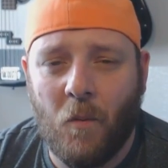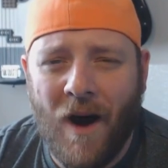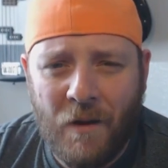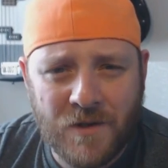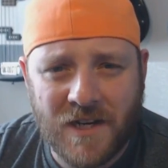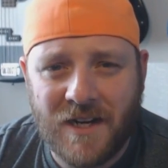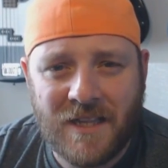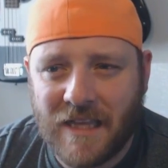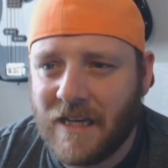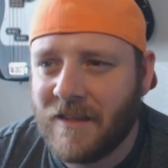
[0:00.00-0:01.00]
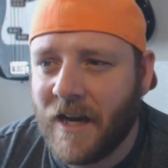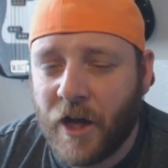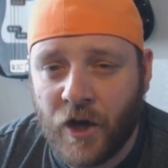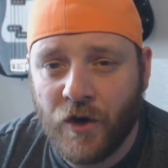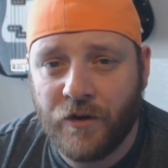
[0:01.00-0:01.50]
Why was I thinking that I
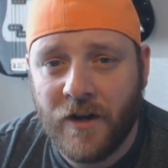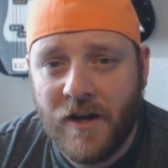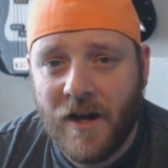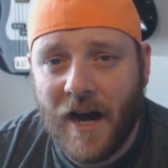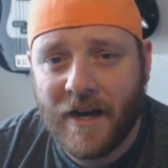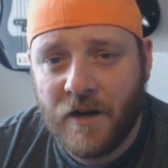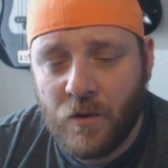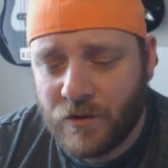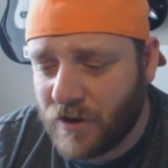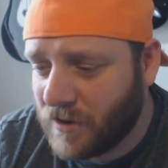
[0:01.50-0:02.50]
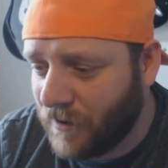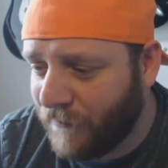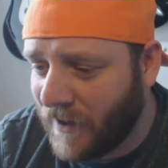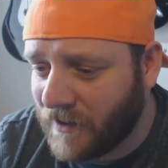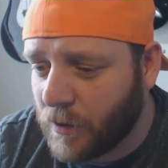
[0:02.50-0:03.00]
could? And I know it was just the
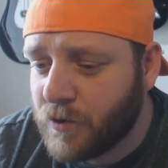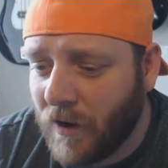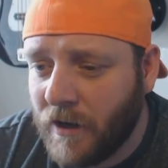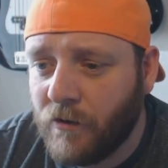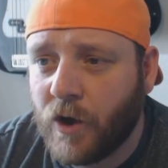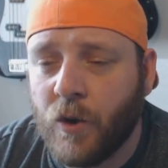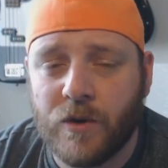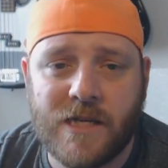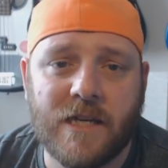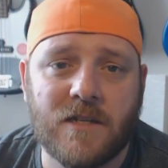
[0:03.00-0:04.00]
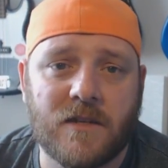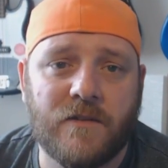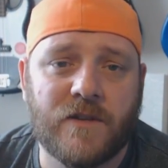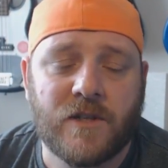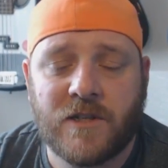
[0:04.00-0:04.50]
fact that I was riding on the coattails
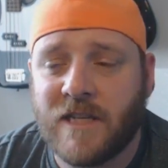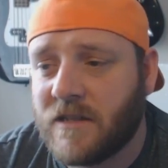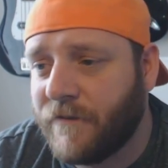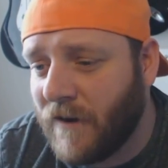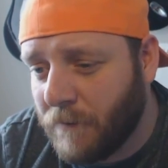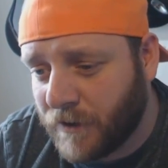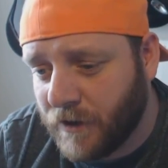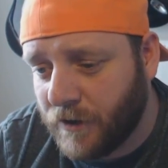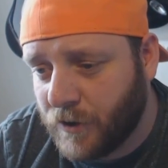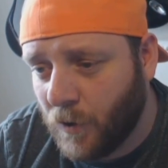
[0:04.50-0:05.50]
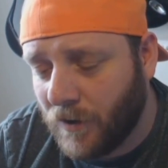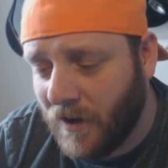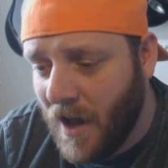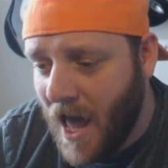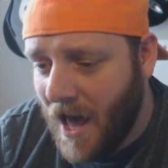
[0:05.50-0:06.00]
of the success of Fabric Done Totem.